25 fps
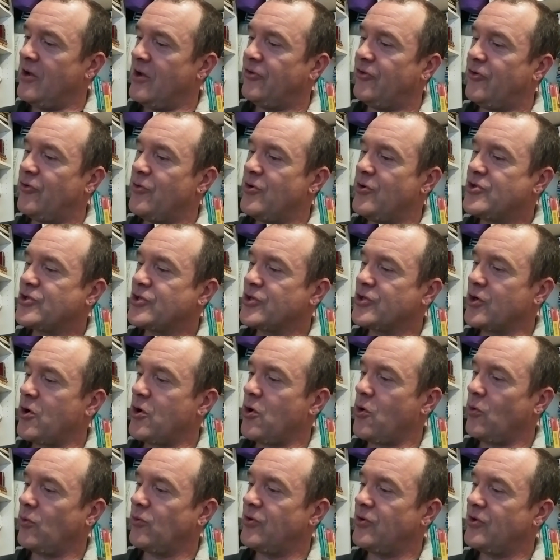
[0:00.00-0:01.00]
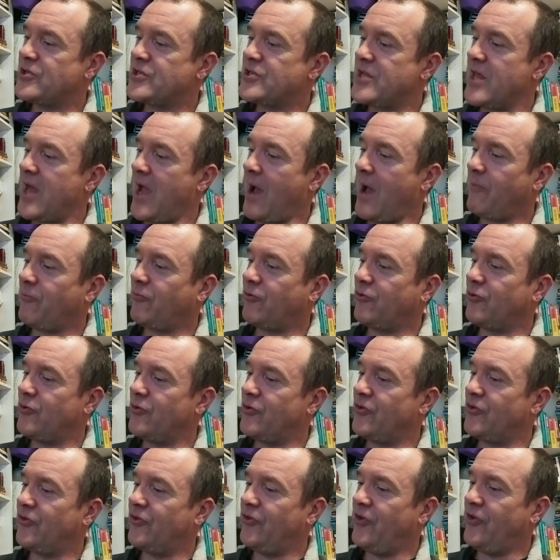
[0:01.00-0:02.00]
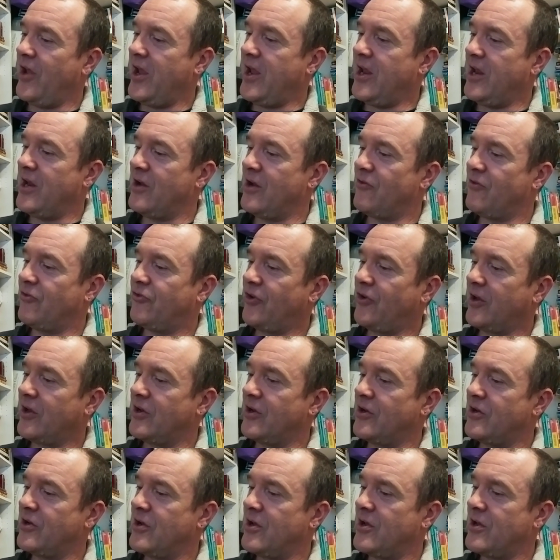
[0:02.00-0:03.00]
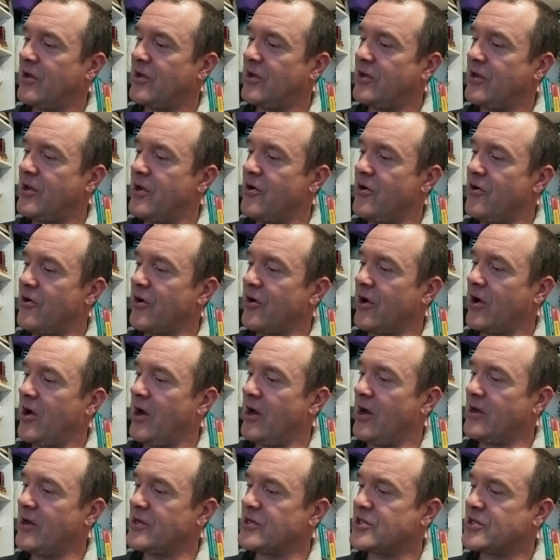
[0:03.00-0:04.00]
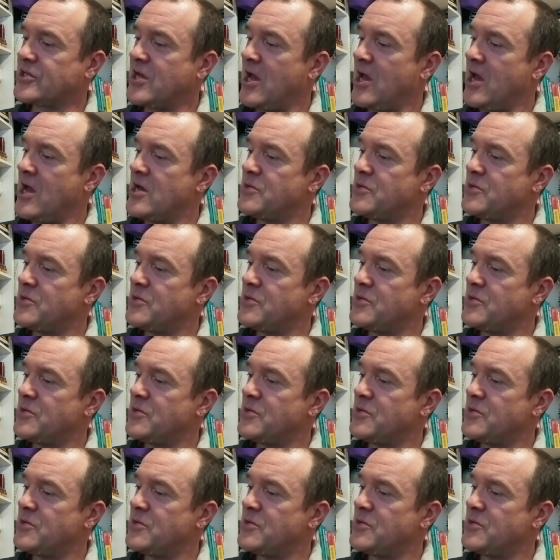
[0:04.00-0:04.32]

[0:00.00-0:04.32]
Derision, coldness, the absolute disdain of second-year goddess,